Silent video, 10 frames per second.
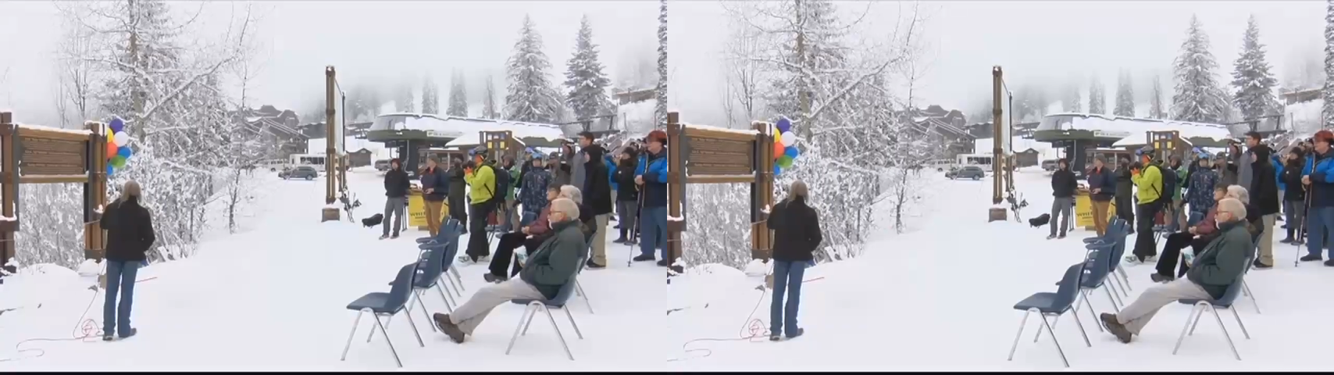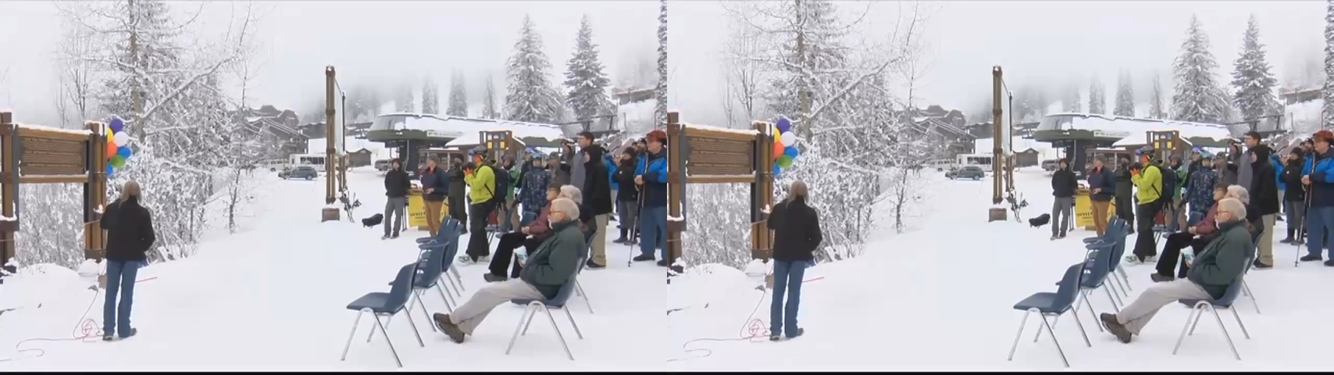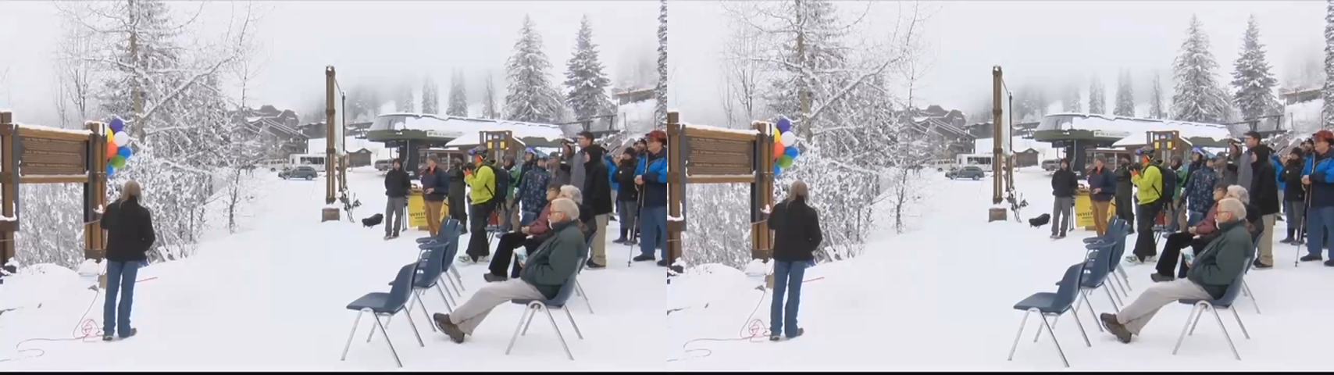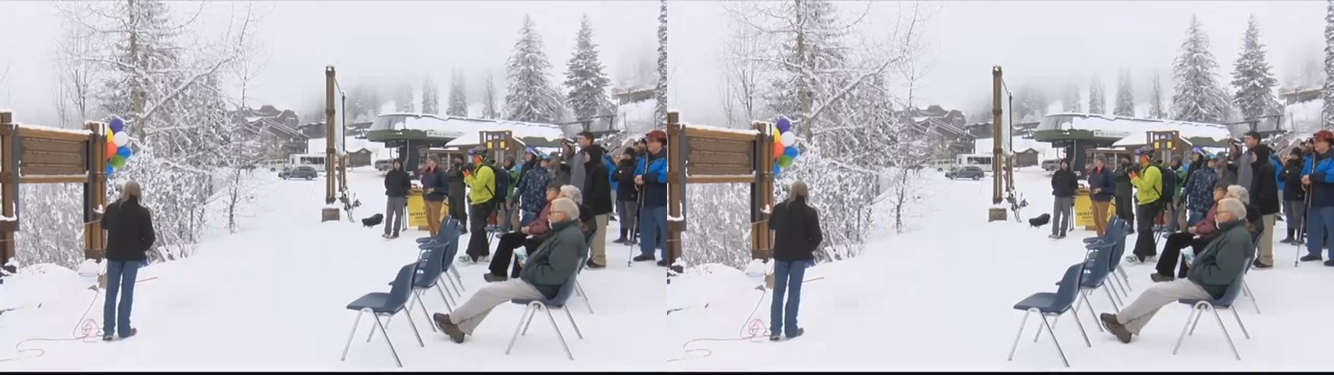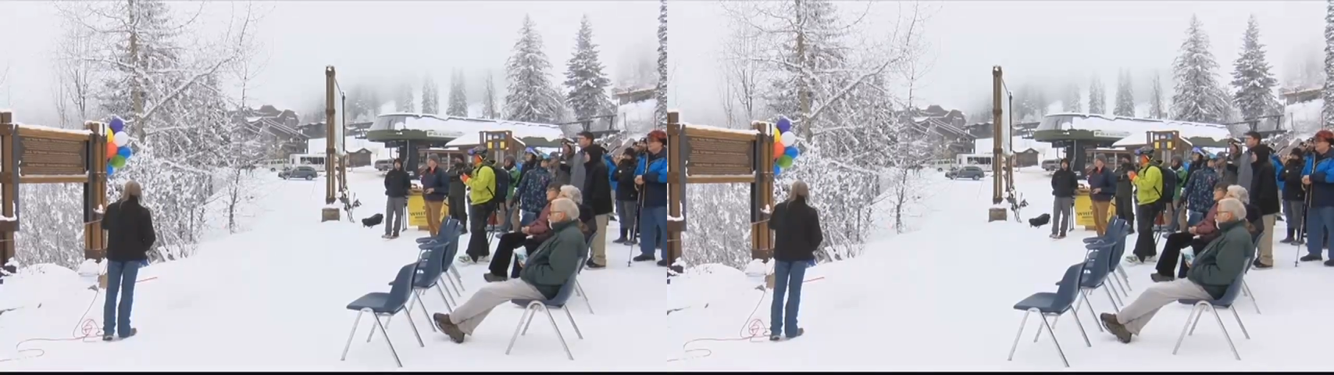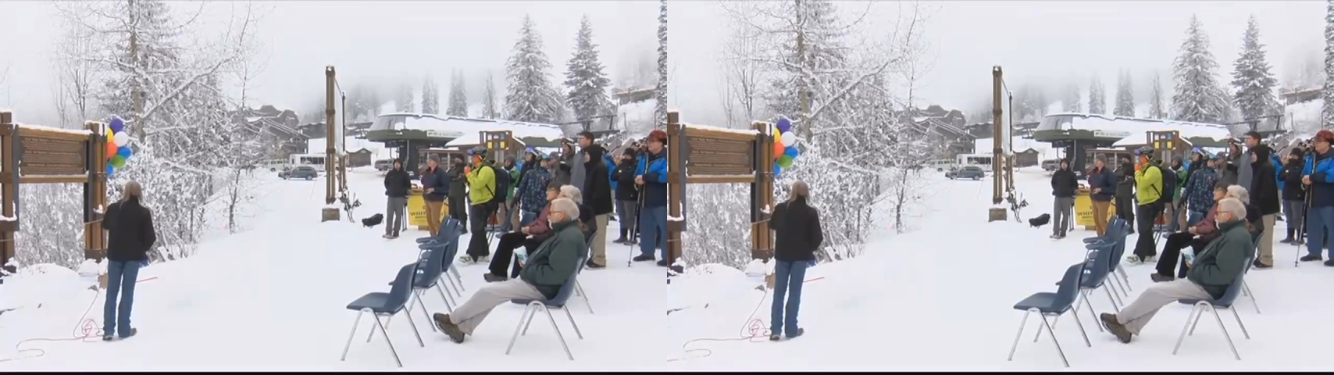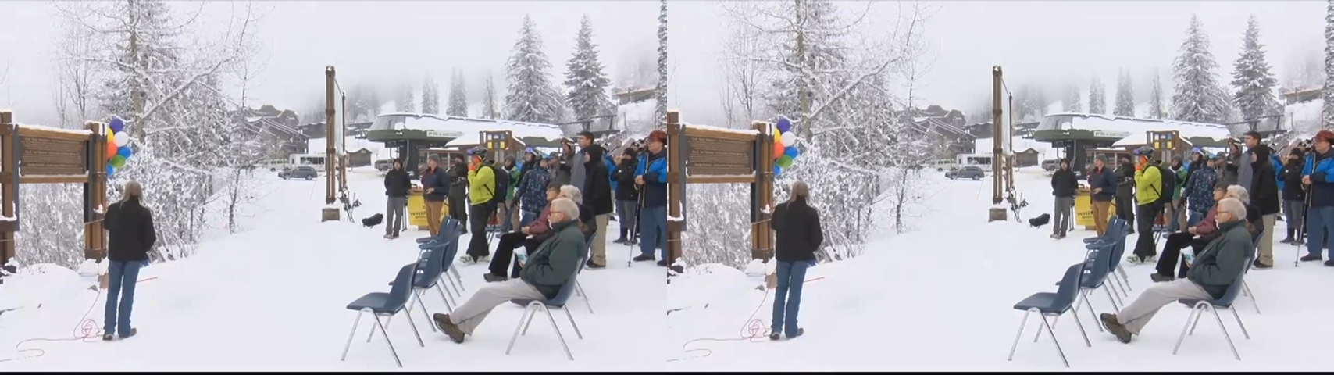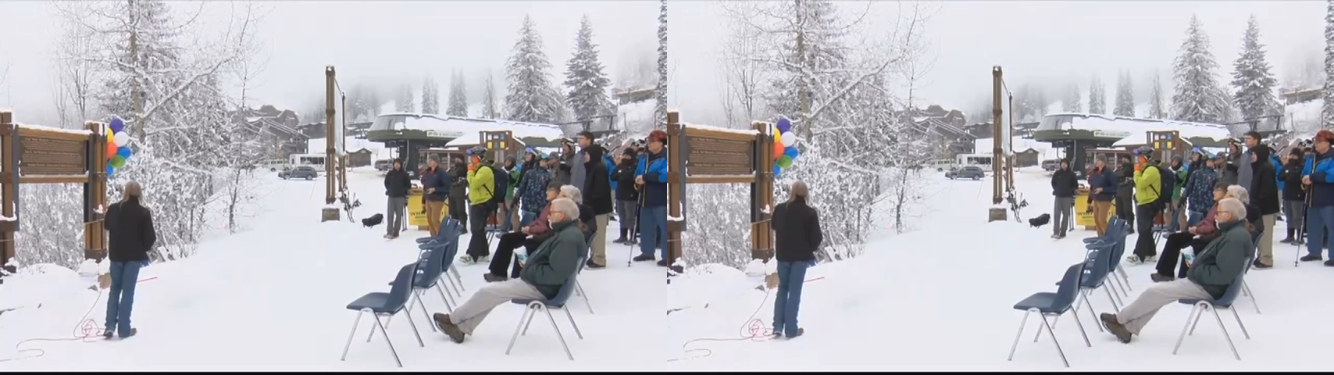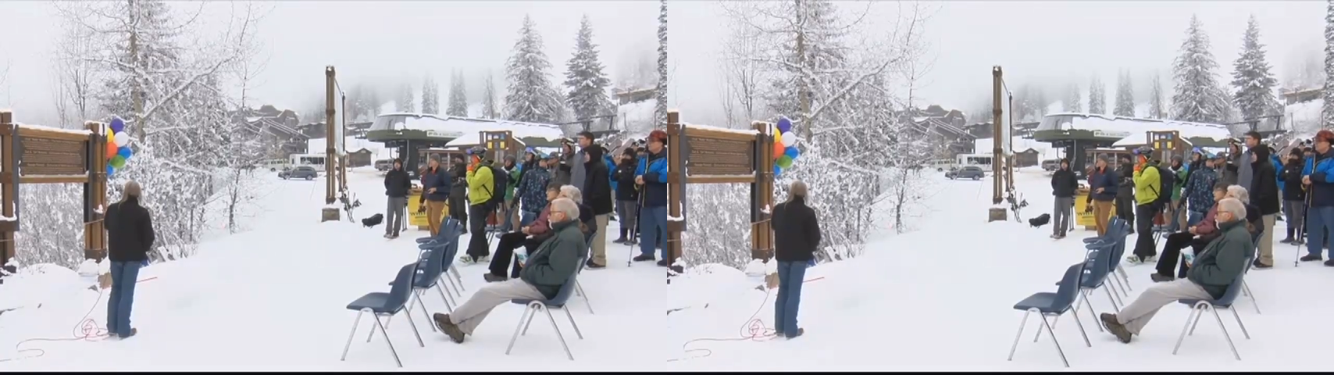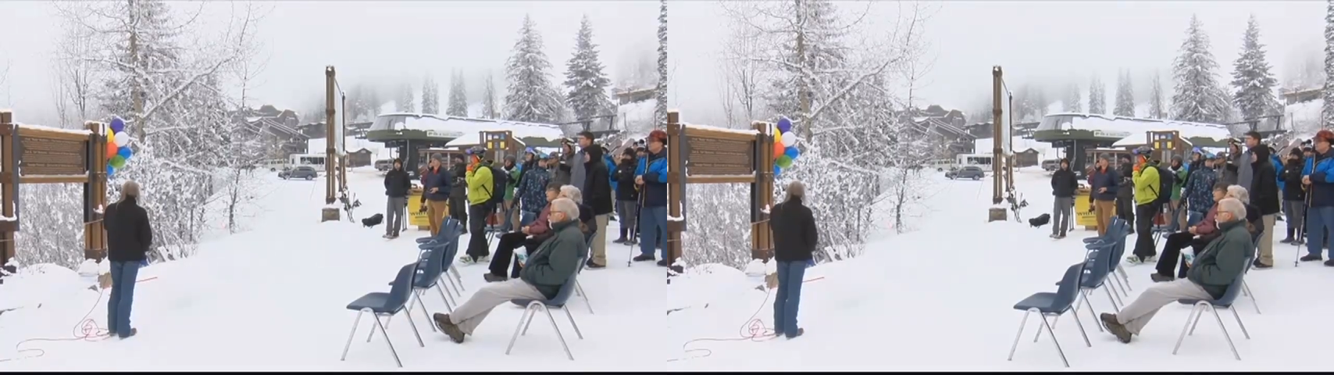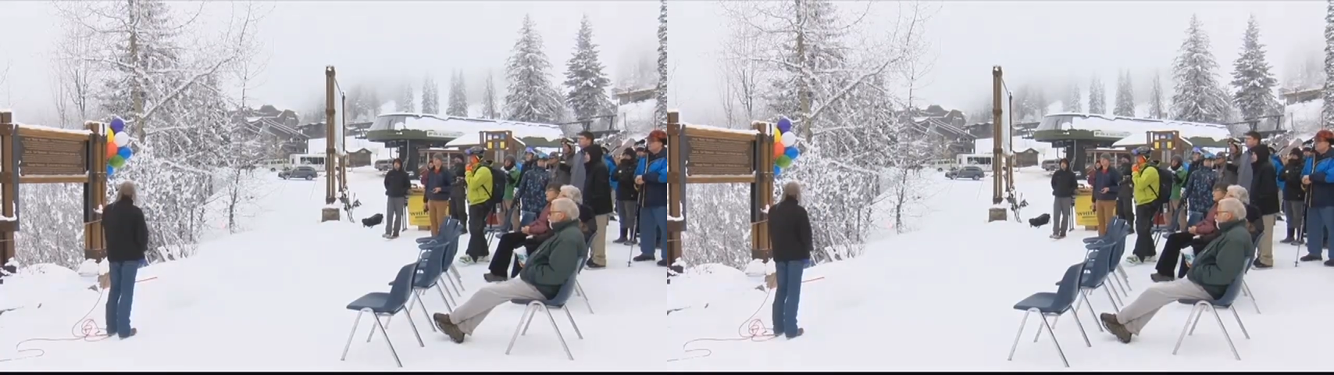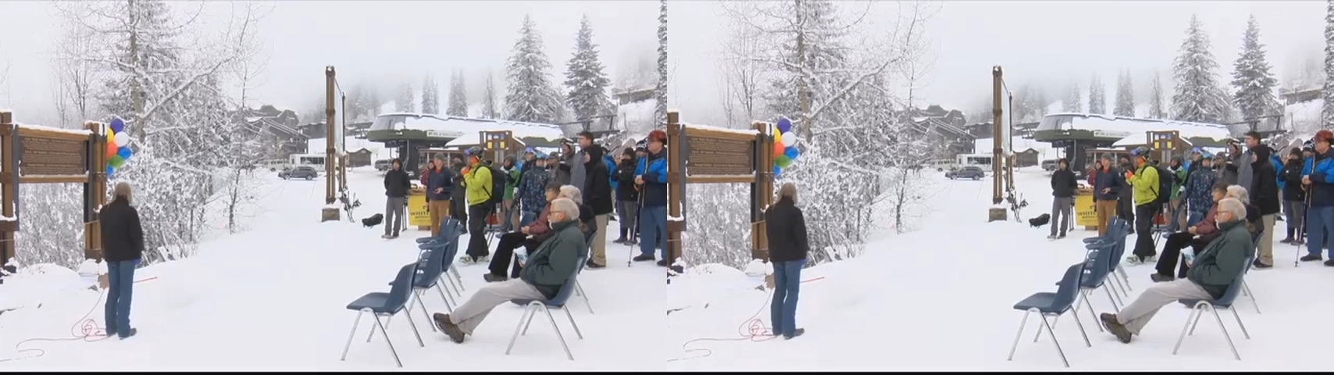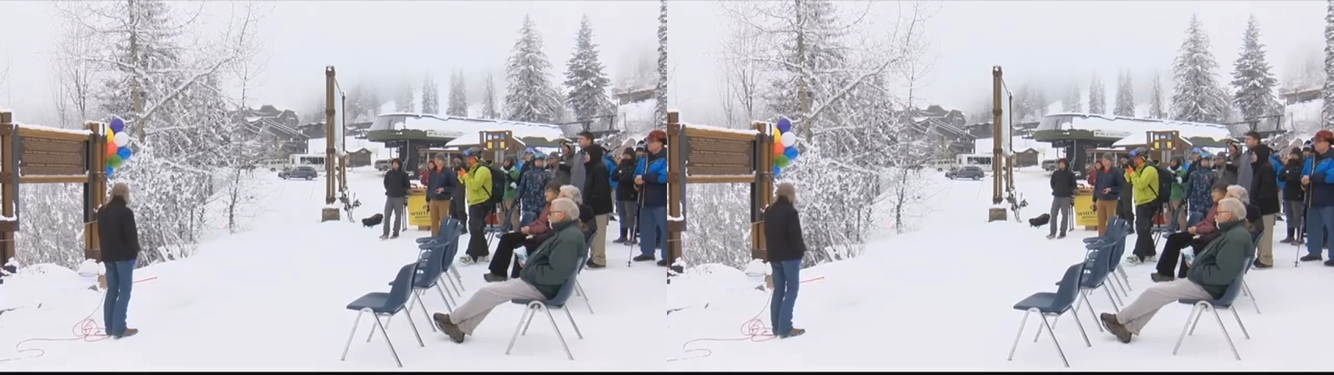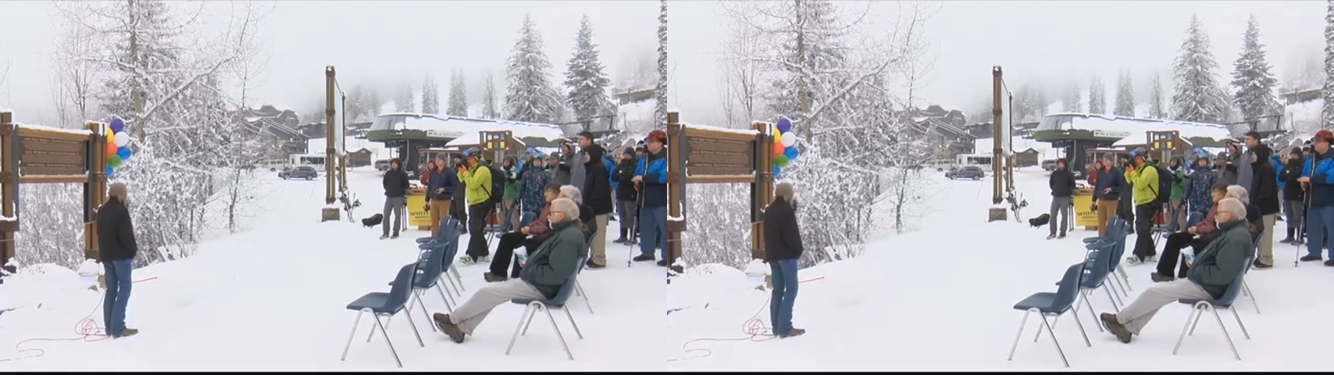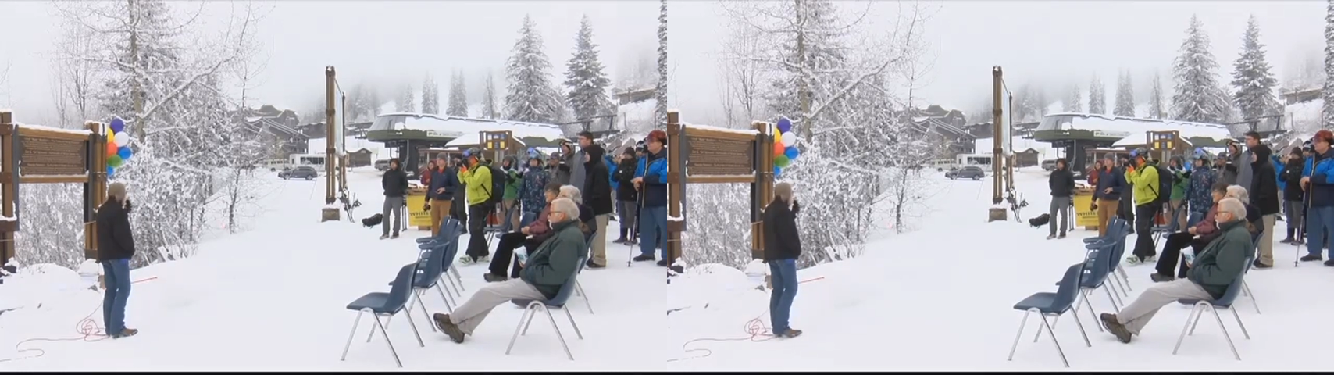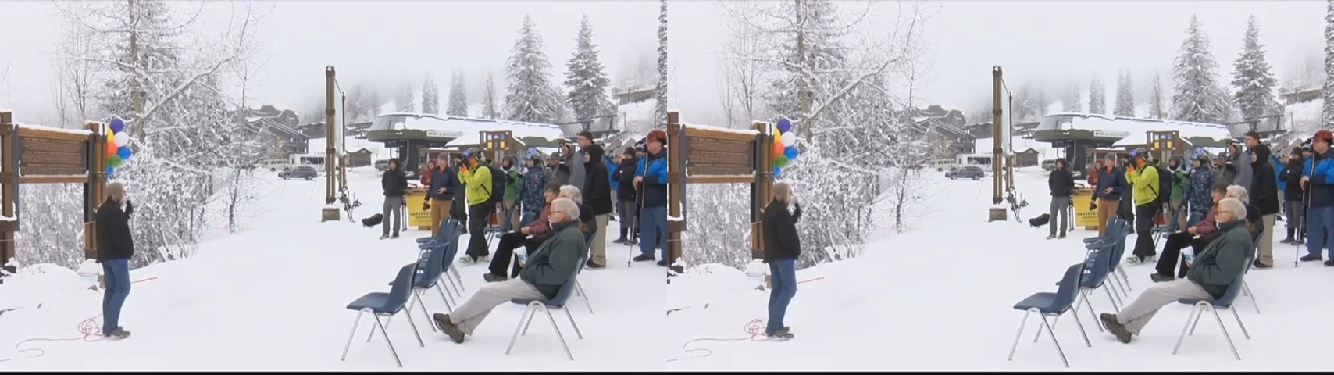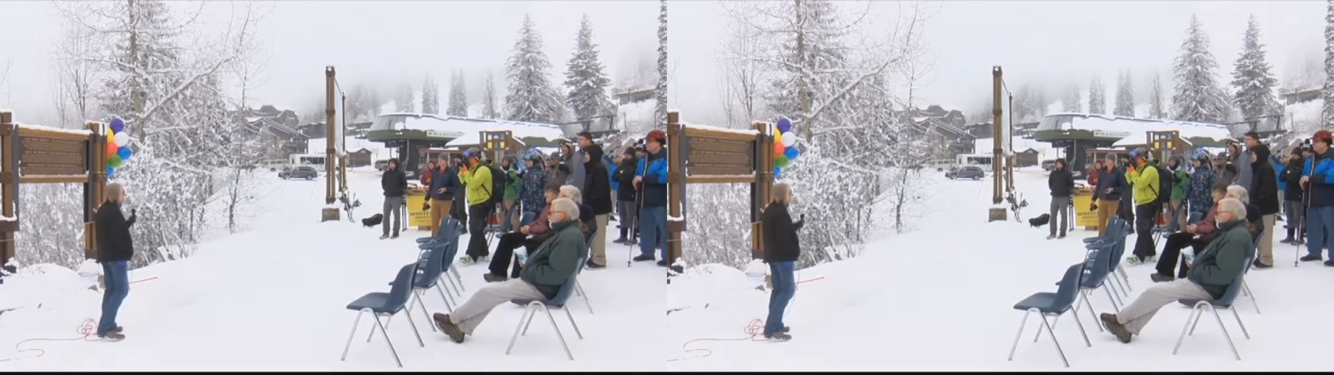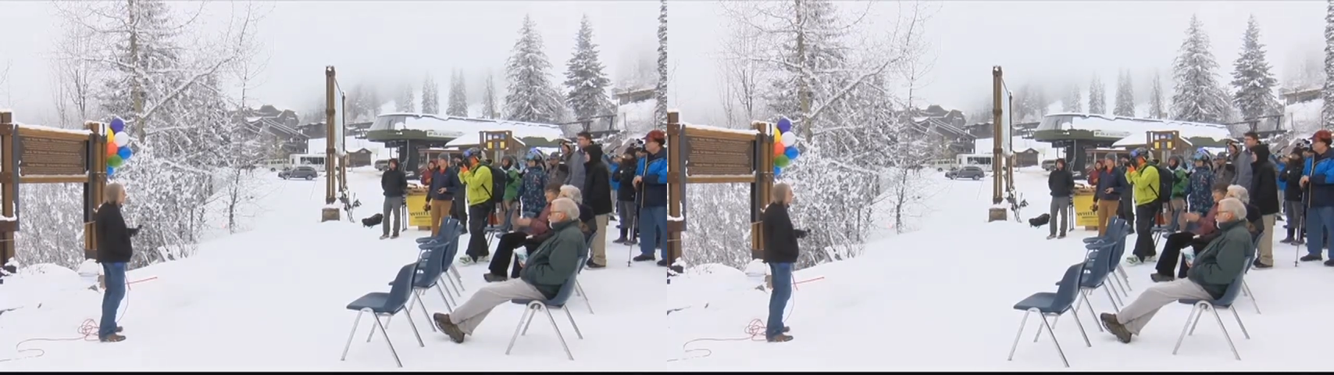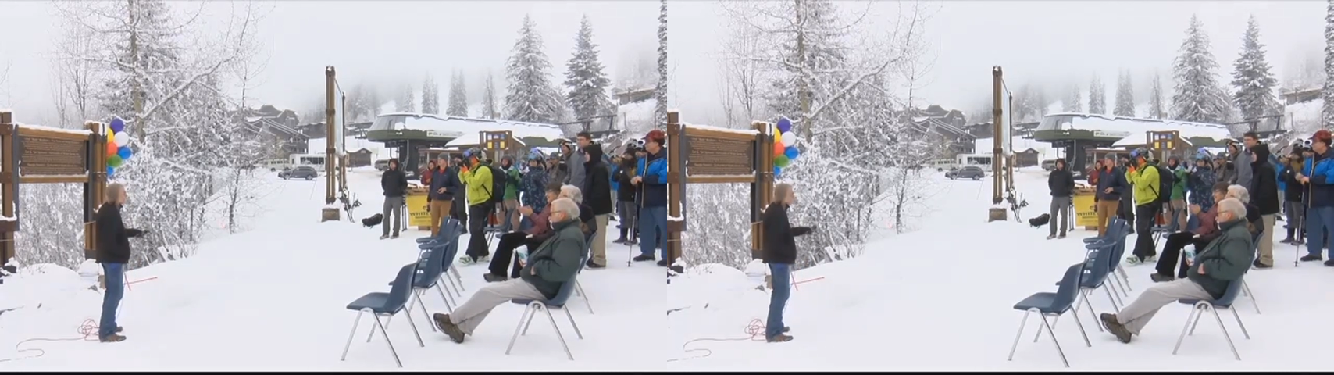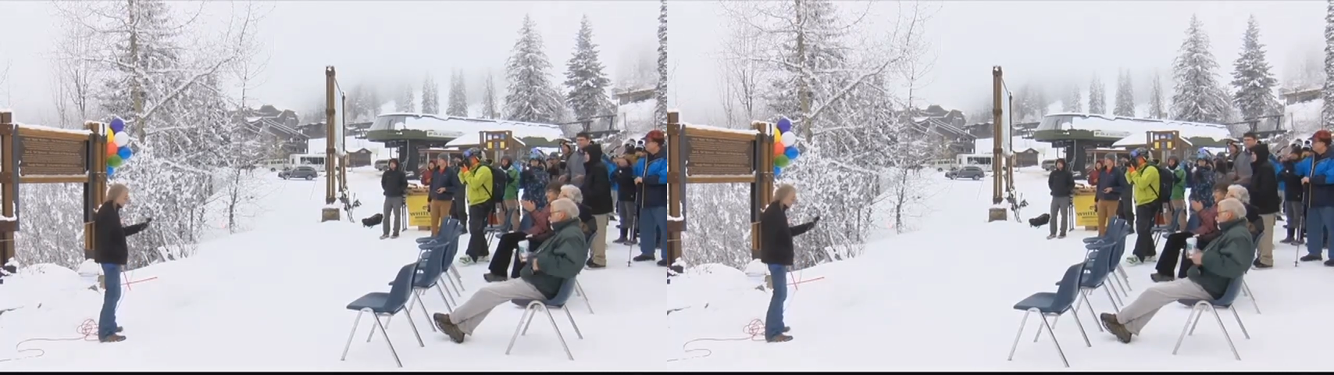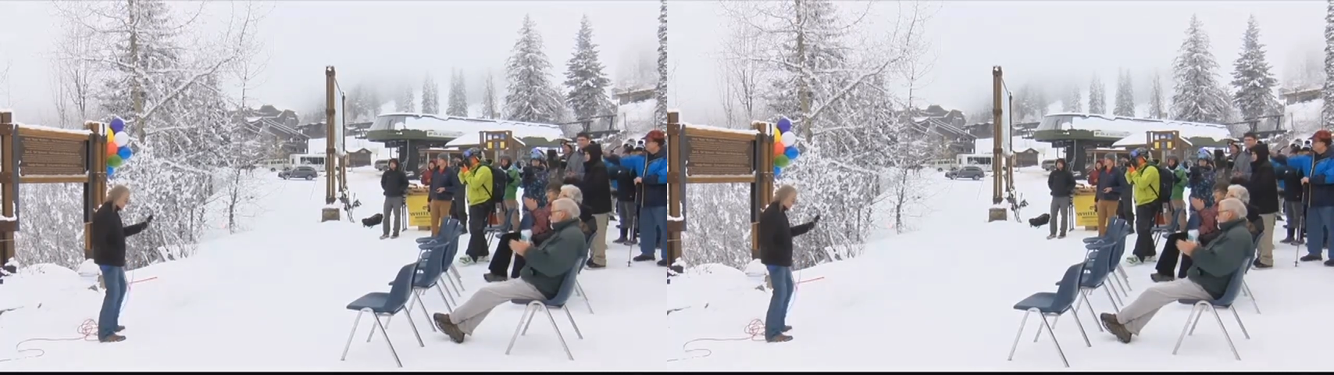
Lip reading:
Nobody's mouth can be seen.